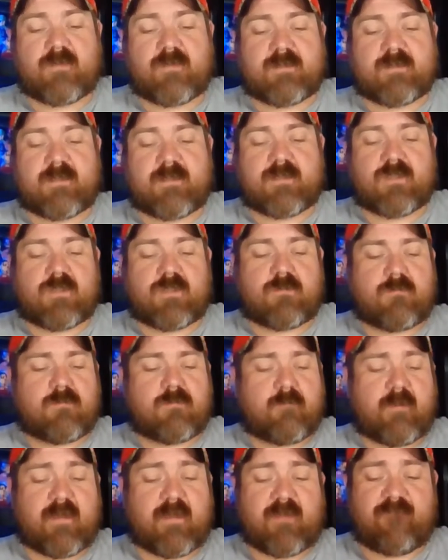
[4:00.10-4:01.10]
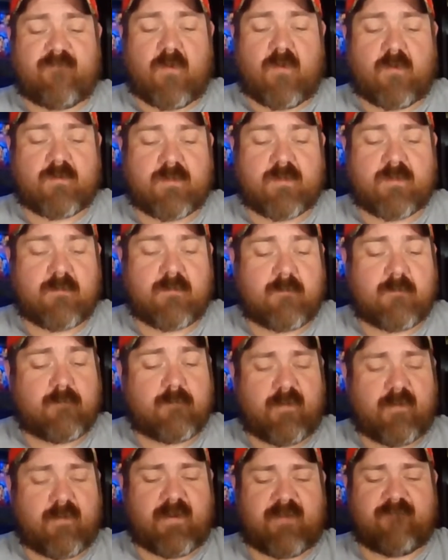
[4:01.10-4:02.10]
your decision, make your vote,
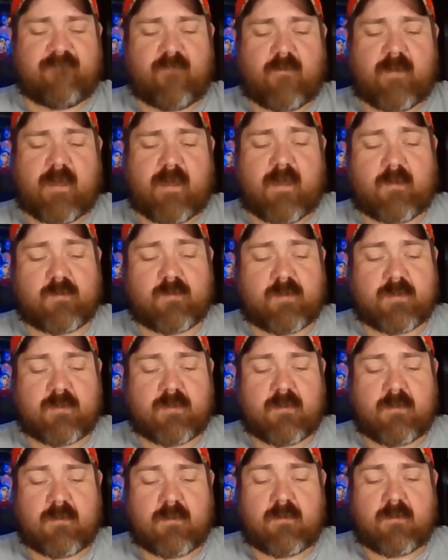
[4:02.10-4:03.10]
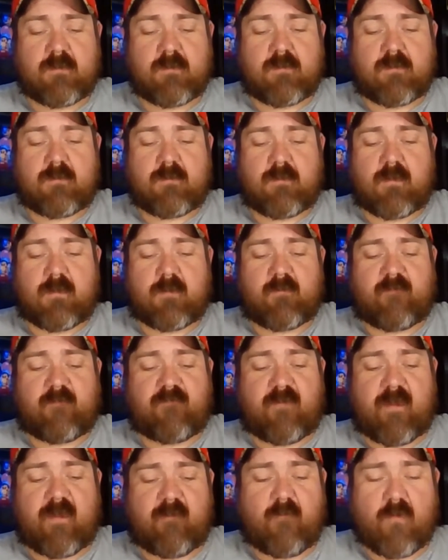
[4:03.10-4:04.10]
make your vote count. Um, if
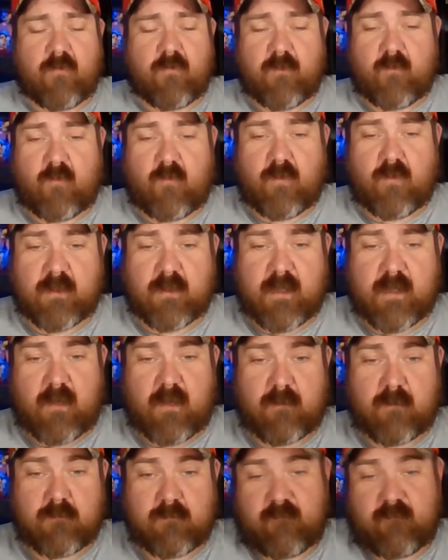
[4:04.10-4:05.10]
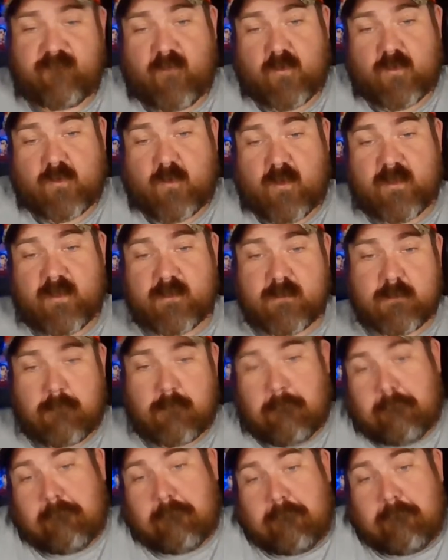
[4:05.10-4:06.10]
you have more than one account, vote twice.
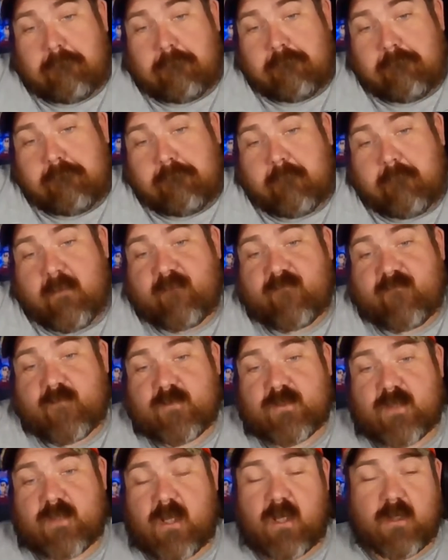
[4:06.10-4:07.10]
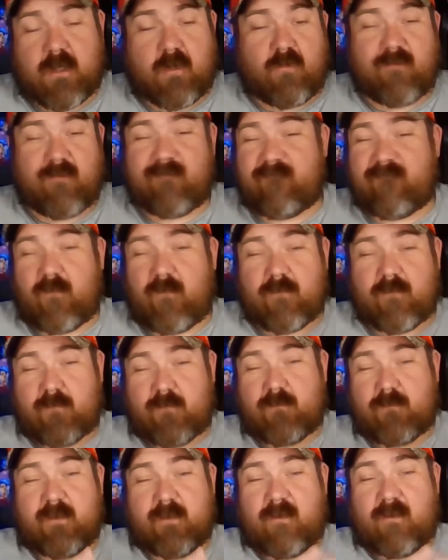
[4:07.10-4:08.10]
I'm from Chicago. We vote
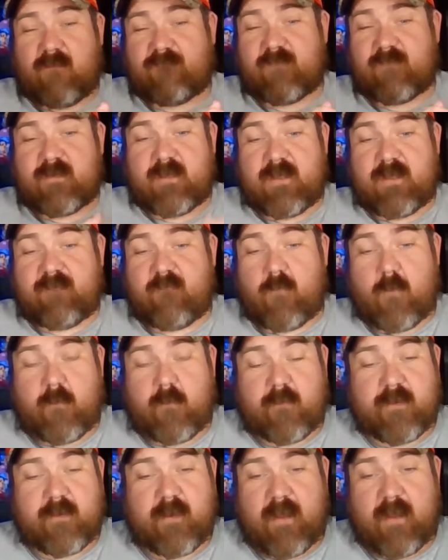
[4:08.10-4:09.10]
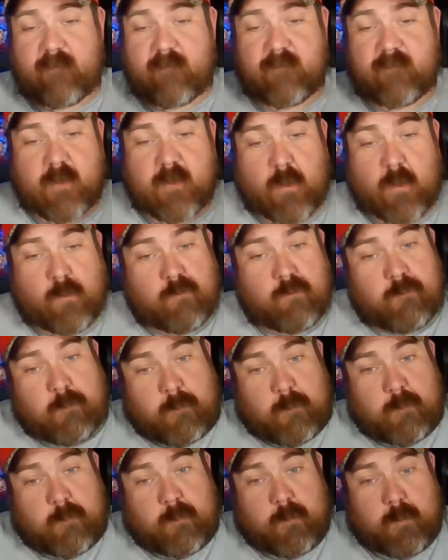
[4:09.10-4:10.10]
early, often, and even when we did. So,
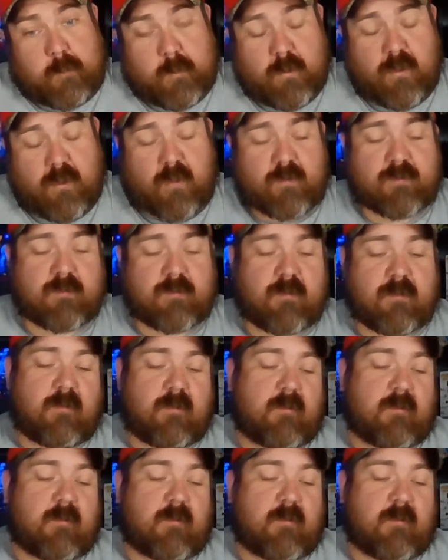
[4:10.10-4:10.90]
who knows?